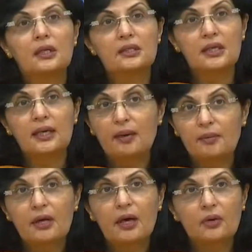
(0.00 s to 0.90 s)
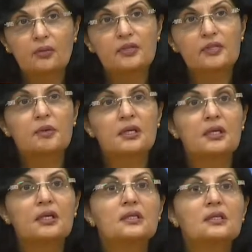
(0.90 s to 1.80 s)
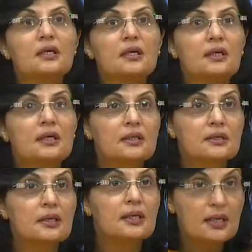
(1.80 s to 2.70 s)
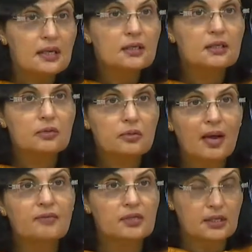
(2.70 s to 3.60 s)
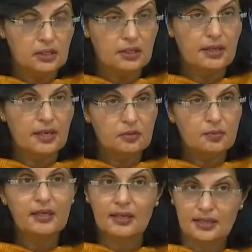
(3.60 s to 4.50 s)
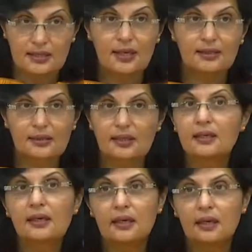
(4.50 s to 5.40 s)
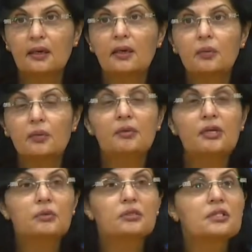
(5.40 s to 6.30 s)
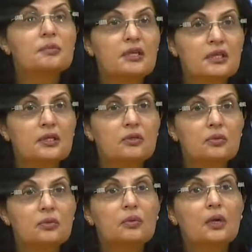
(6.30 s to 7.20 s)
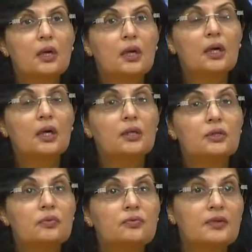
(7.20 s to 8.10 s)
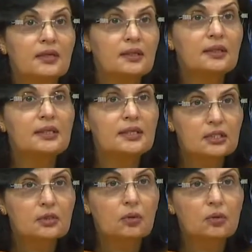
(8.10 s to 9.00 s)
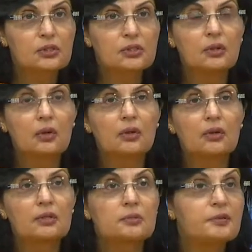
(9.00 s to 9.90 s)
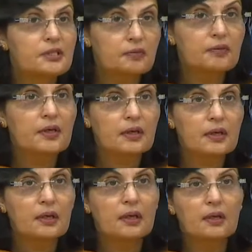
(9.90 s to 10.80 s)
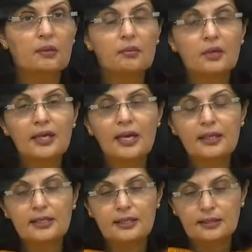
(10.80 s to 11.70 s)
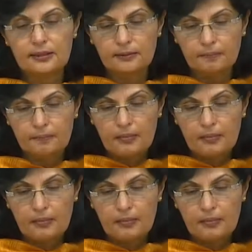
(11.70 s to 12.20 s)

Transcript: uh, see coming out of this meeting is the is the need to have such an arrangement. And as I said earlier, we will use this meeting to uh, to further the discourse on specific uh, modalities.